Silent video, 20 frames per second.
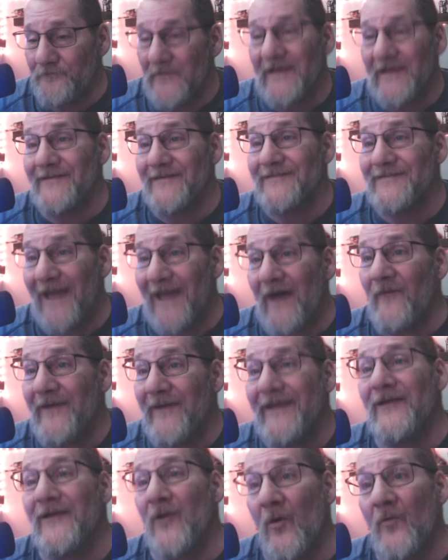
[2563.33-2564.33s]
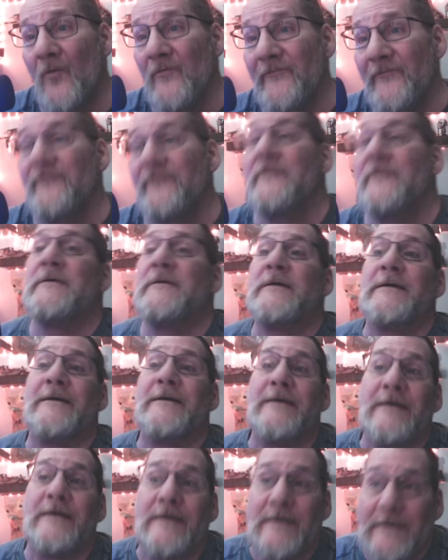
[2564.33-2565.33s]
Because now he knows
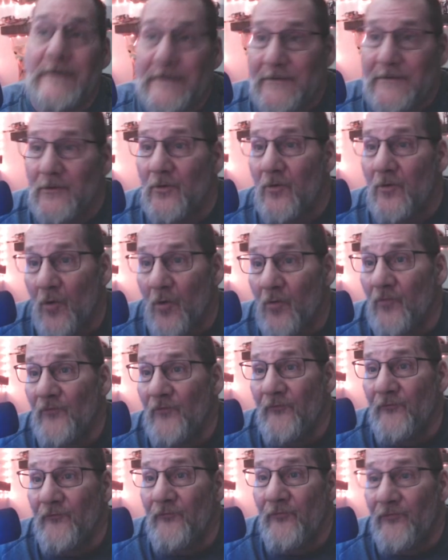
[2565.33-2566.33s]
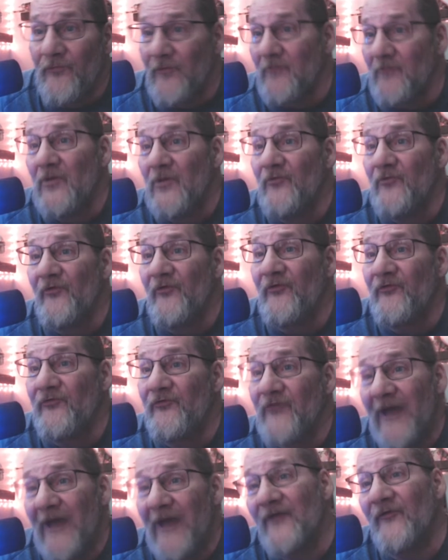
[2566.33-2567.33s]
who the
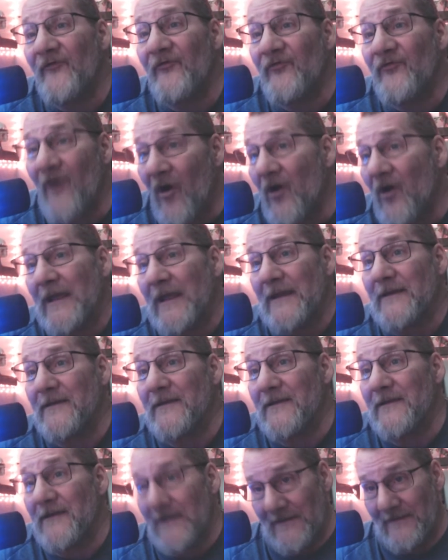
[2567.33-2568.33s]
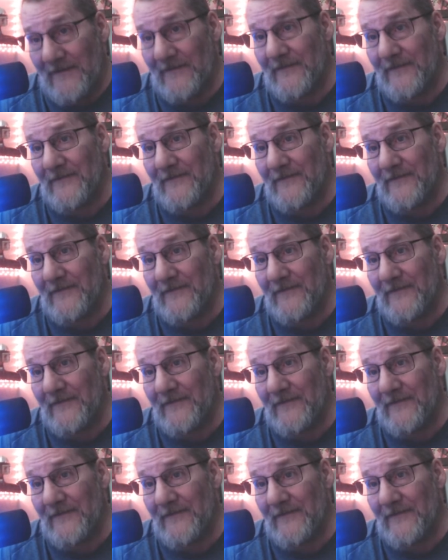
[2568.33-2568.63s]
Muse's next target is.